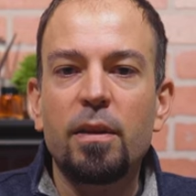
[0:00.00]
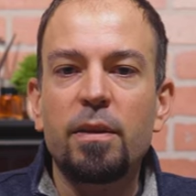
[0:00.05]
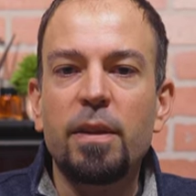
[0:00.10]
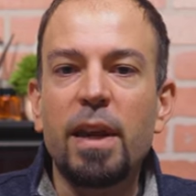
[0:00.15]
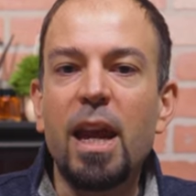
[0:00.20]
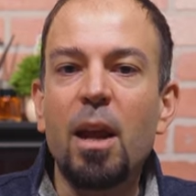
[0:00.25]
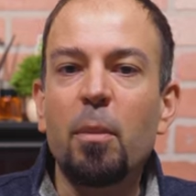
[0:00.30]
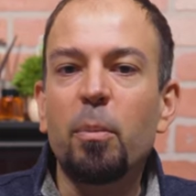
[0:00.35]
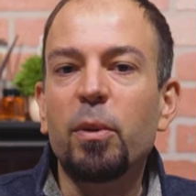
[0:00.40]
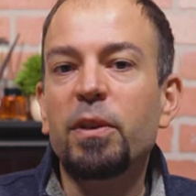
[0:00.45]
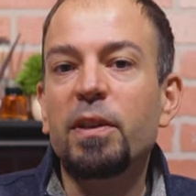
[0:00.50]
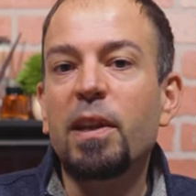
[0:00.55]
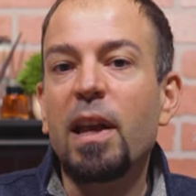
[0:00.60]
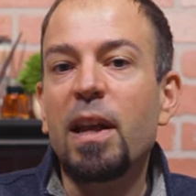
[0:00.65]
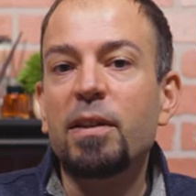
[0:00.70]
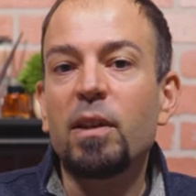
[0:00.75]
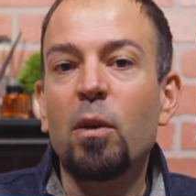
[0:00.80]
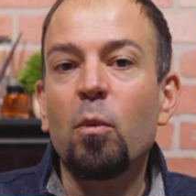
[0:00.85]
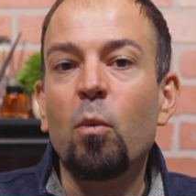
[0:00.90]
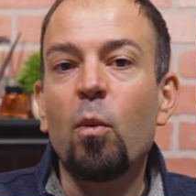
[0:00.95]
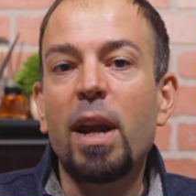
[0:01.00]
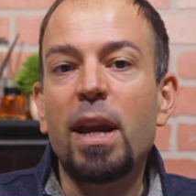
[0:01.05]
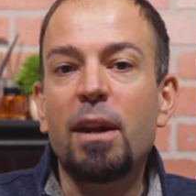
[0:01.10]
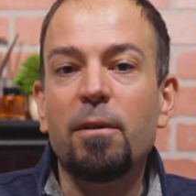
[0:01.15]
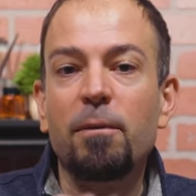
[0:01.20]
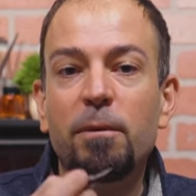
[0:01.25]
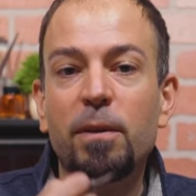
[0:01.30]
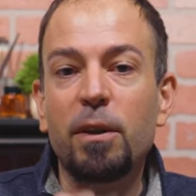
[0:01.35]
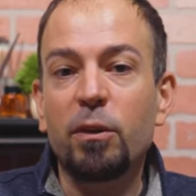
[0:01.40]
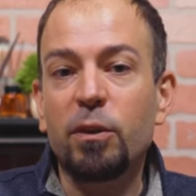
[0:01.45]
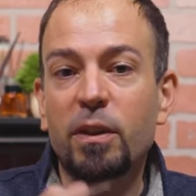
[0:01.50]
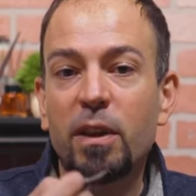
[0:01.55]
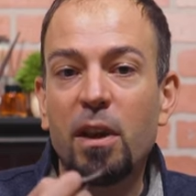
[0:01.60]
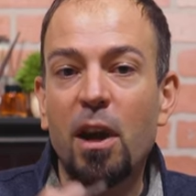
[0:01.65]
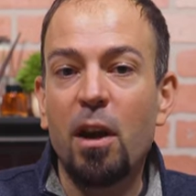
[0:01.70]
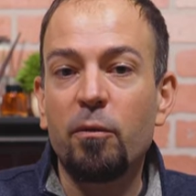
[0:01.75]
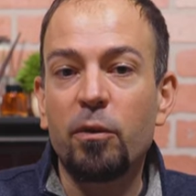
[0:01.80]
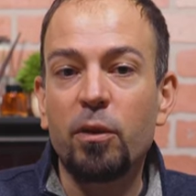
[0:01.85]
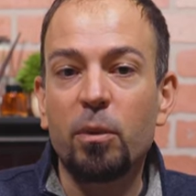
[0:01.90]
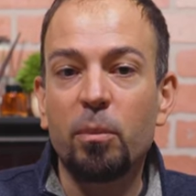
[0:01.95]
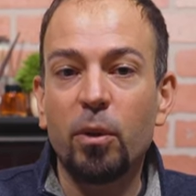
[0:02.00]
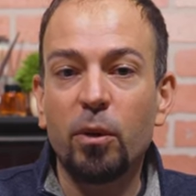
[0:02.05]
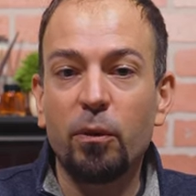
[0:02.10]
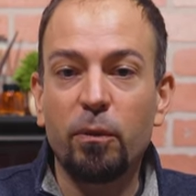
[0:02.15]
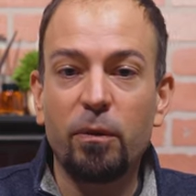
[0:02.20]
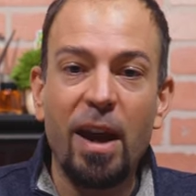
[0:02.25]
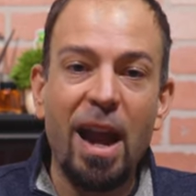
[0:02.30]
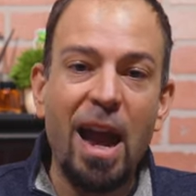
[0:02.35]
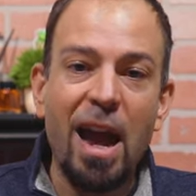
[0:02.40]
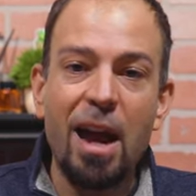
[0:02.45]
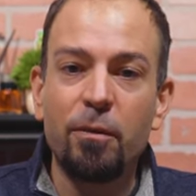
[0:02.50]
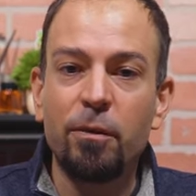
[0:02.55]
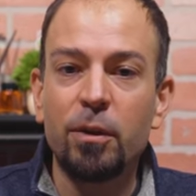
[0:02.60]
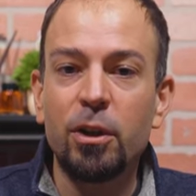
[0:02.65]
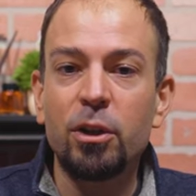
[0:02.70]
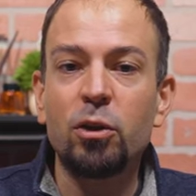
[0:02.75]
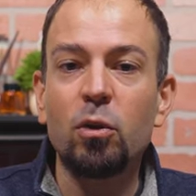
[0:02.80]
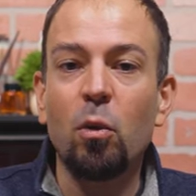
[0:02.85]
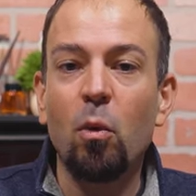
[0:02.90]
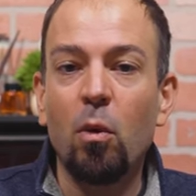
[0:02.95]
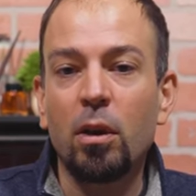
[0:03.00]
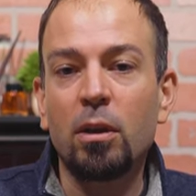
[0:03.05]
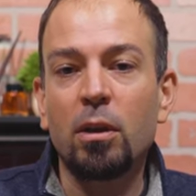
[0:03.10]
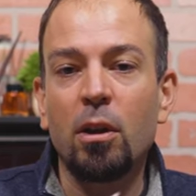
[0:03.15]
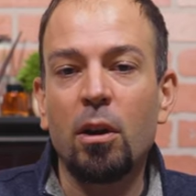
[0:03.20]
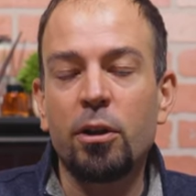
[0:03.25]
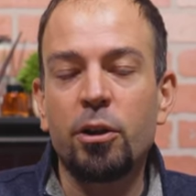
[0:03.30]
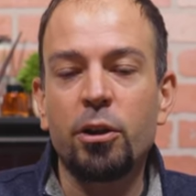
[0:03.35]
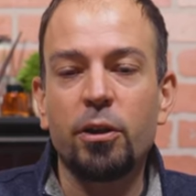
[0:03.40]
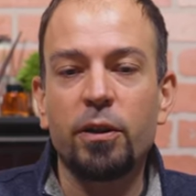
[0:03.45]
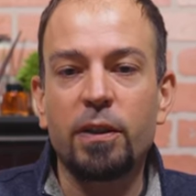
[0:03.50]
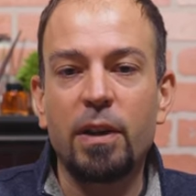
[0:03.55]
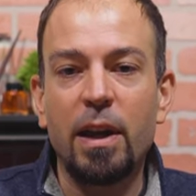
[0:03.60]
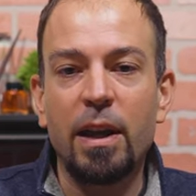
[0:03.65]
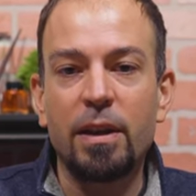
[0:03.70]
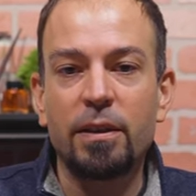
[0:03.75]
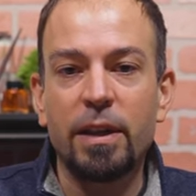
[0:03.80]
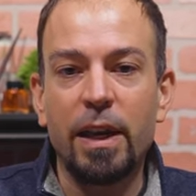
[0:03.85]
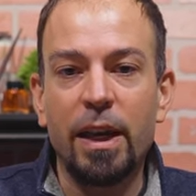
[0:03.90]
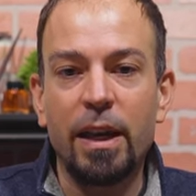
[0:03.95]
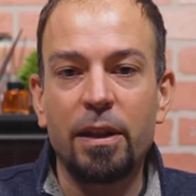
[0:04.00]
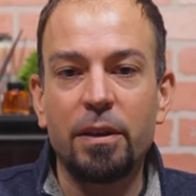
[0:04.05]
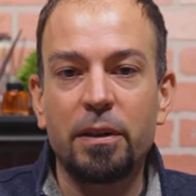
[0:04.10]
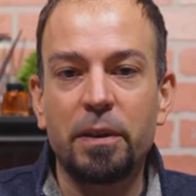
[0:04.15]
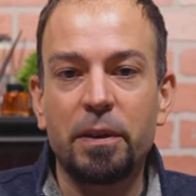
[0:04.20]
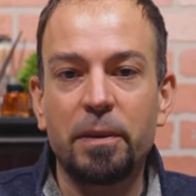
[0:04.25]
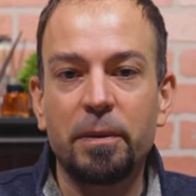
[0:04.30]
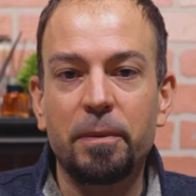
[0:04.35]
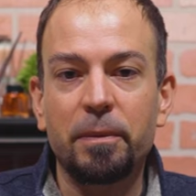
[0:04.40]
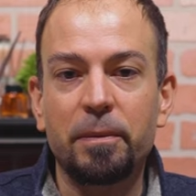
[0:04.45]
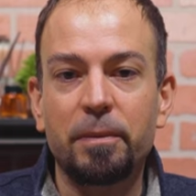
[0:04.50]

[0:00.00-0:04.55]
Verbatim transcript: The ample size and weight feels comfortable for average or larger sized hands.